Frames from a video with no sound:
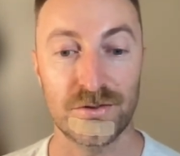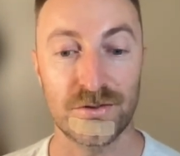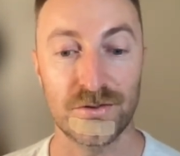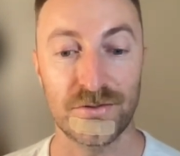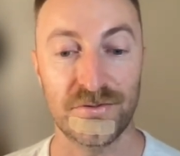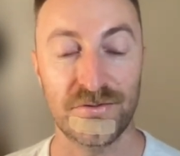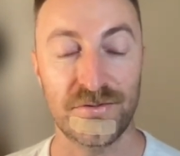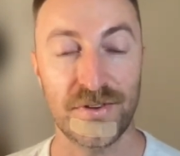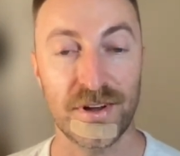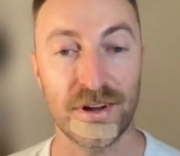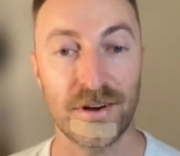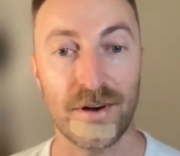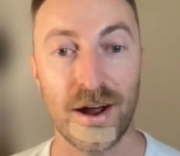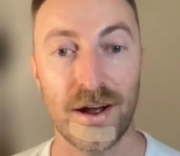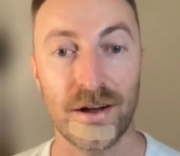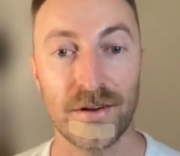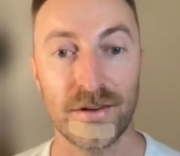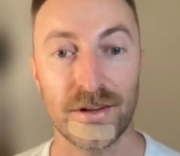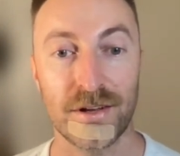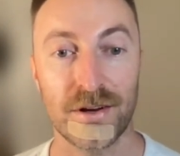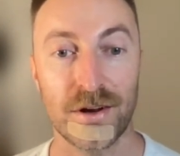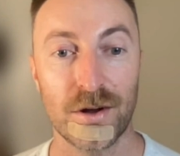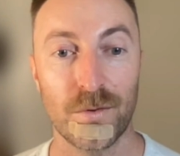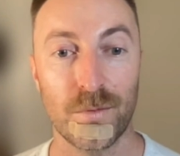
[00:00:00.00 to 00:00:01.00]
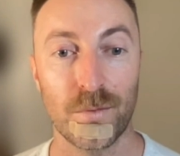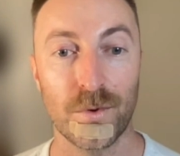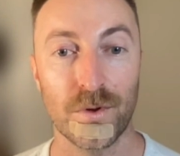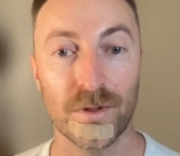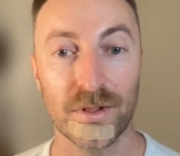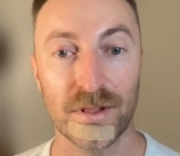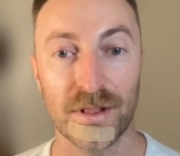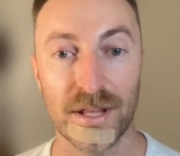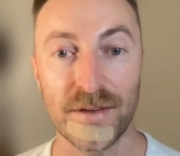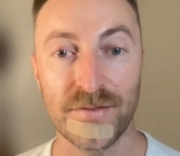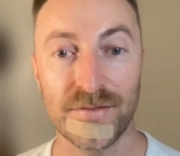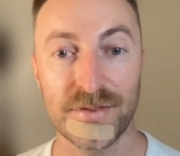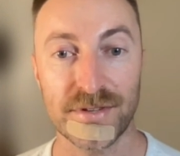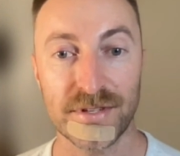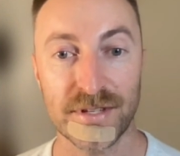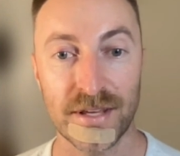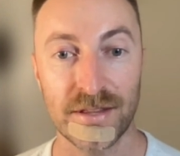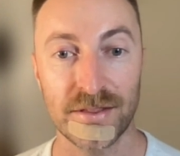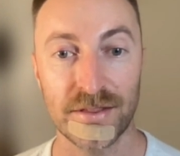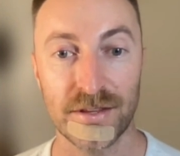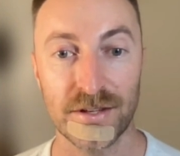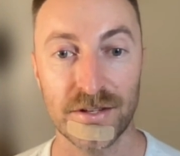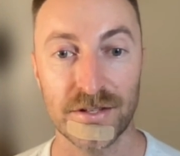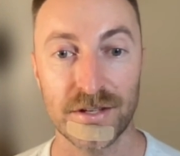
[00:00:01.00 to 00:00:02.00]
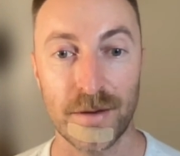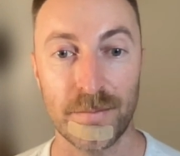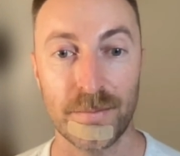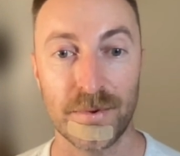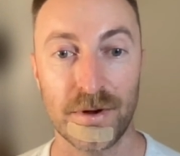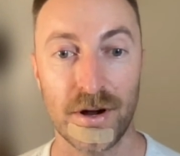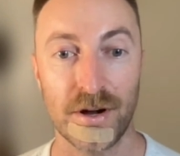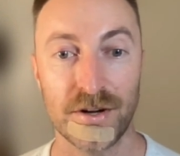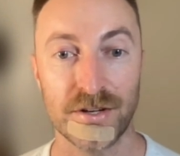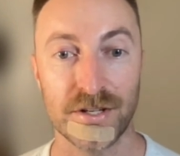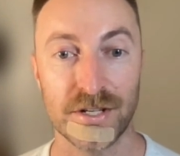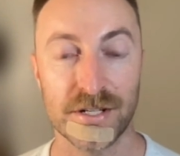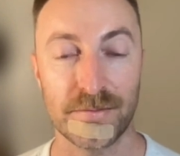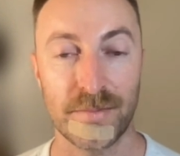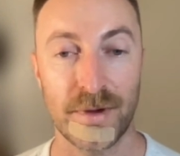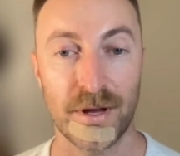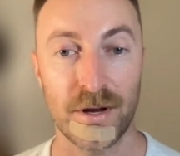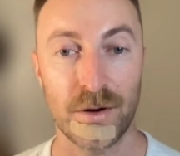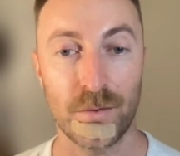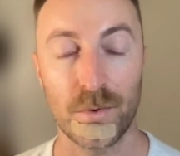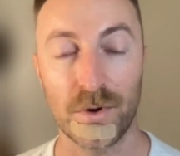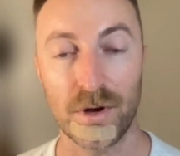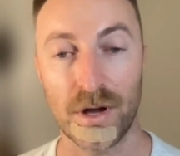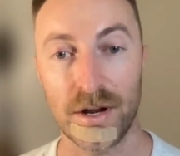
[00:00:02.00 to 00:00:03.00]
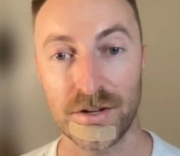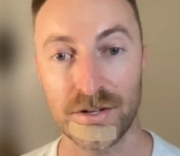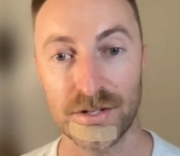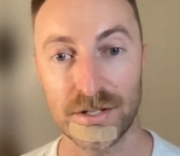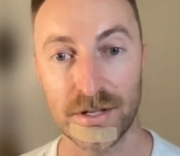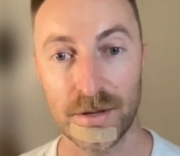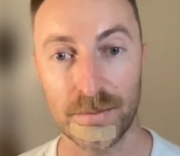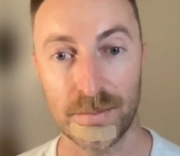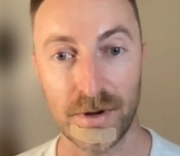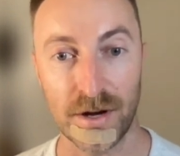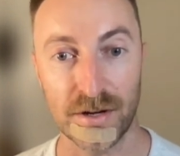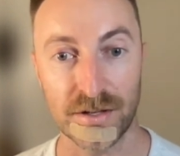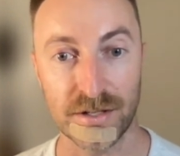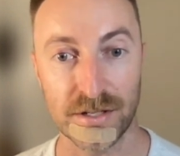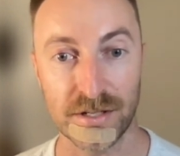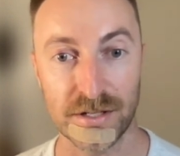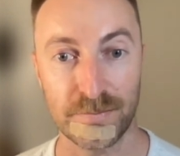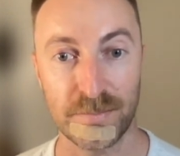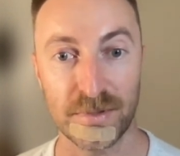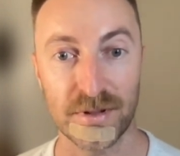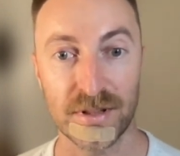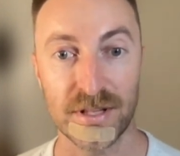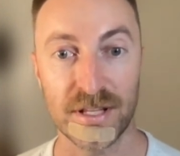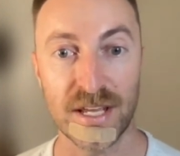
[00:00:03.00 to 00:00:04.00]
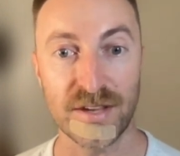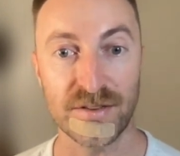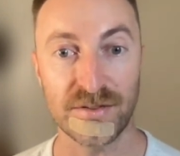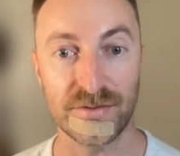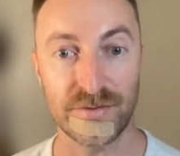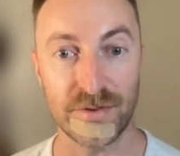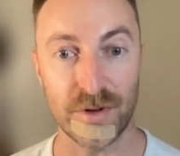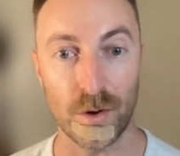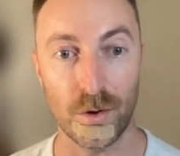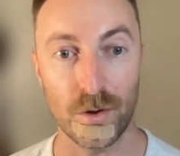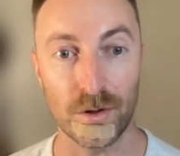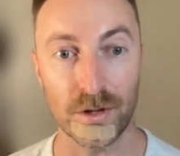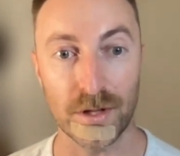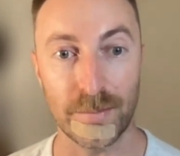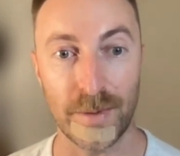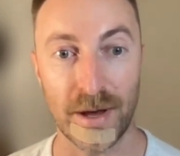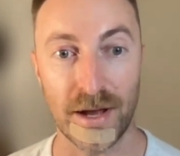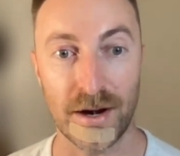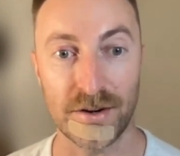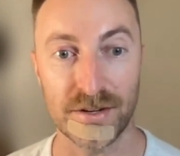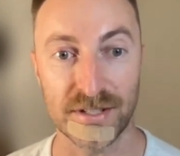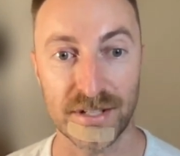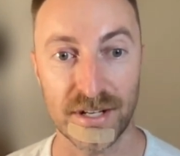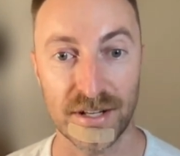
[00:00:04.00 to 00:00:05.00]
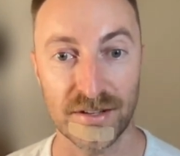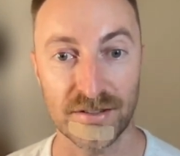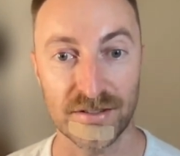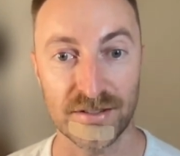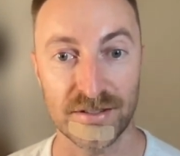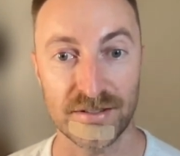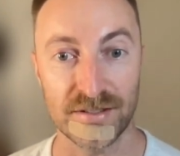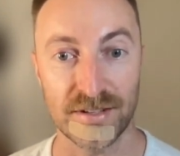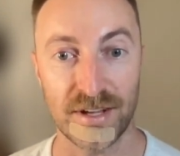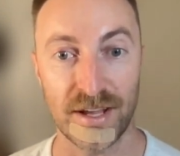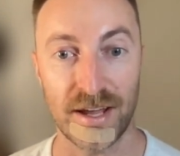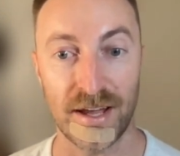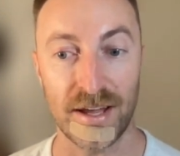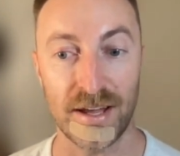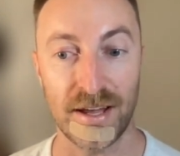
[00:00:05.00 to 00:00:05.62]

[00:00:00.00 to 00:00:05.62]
figure out, what lives in the subconscious mind and what kind of subconscious beliefs we hold about ourselves.